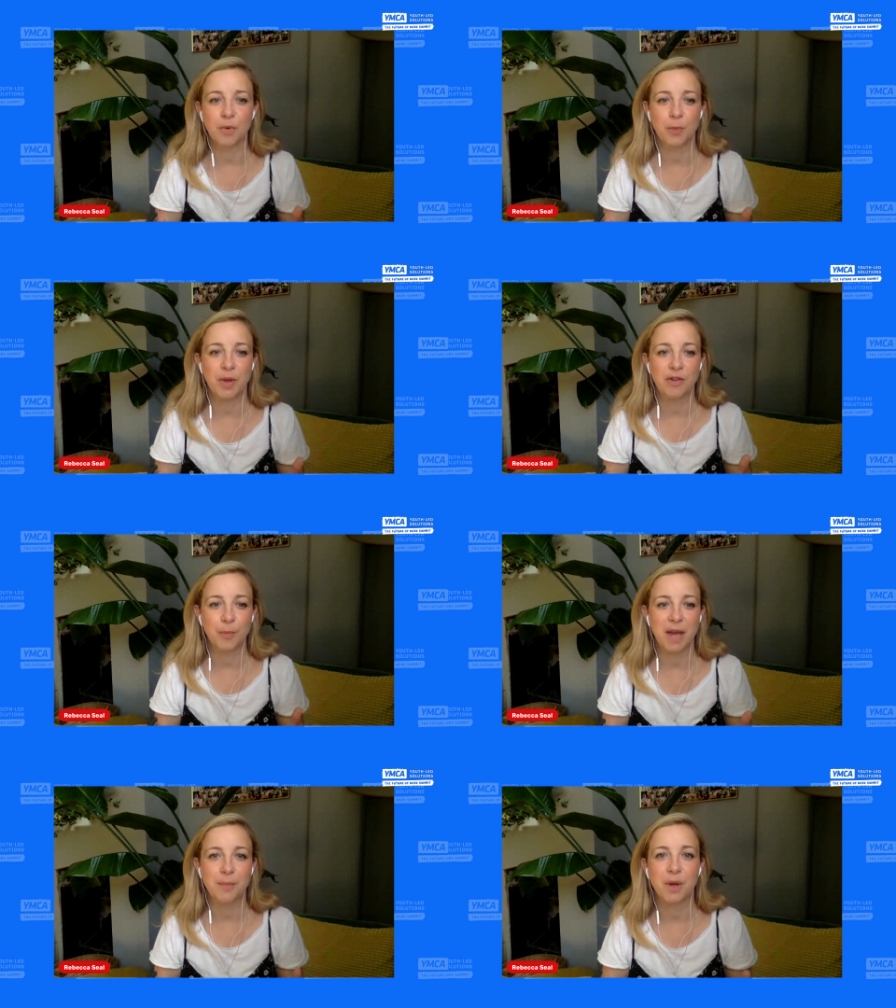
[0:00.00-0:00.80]
with a bit
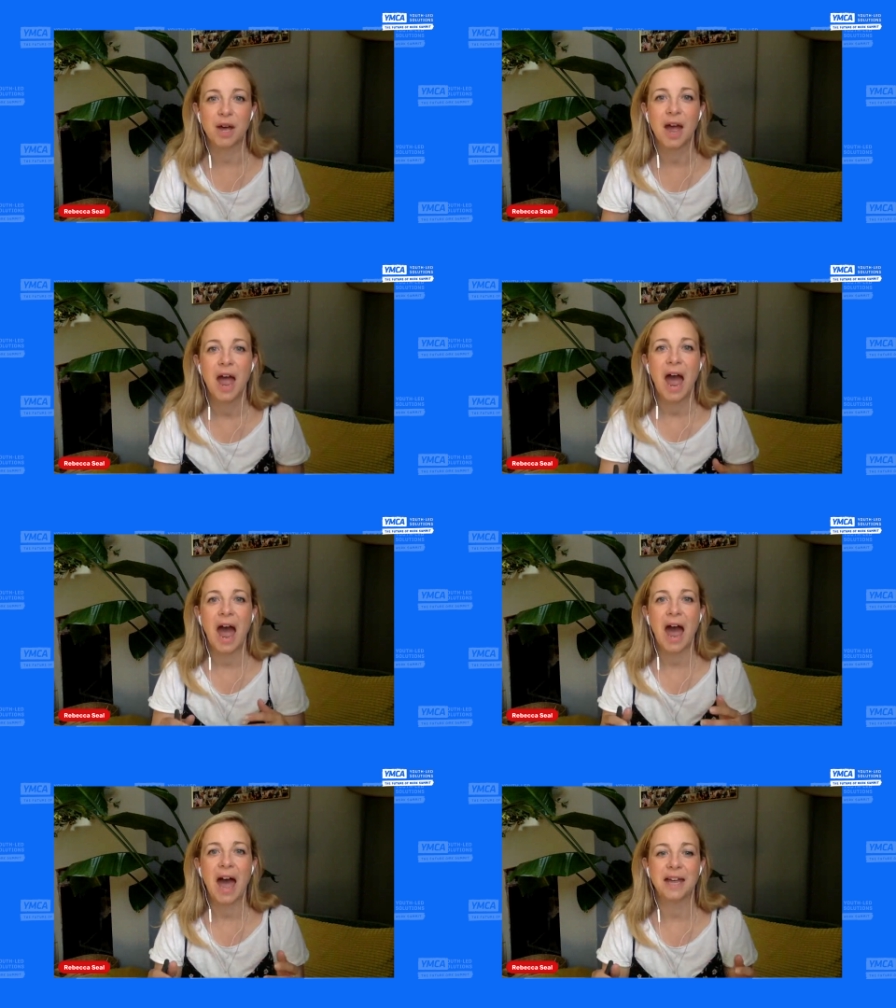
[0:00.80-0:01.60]
of paper
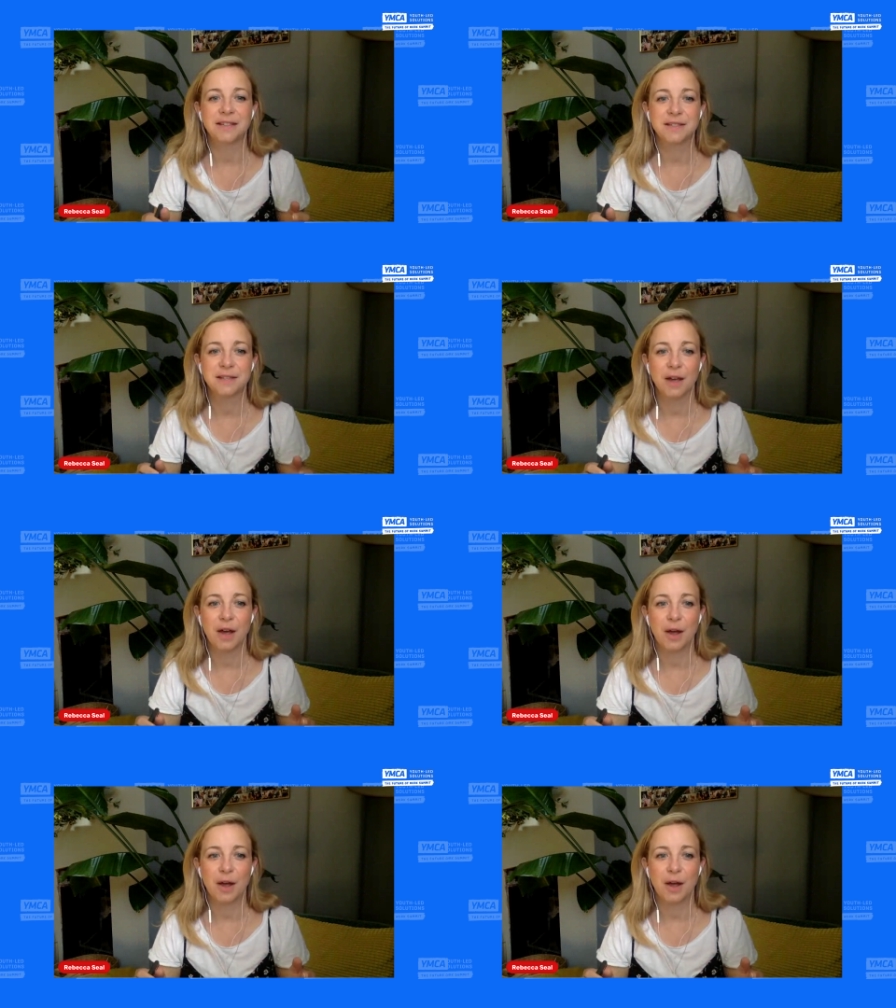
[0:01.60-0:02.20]
and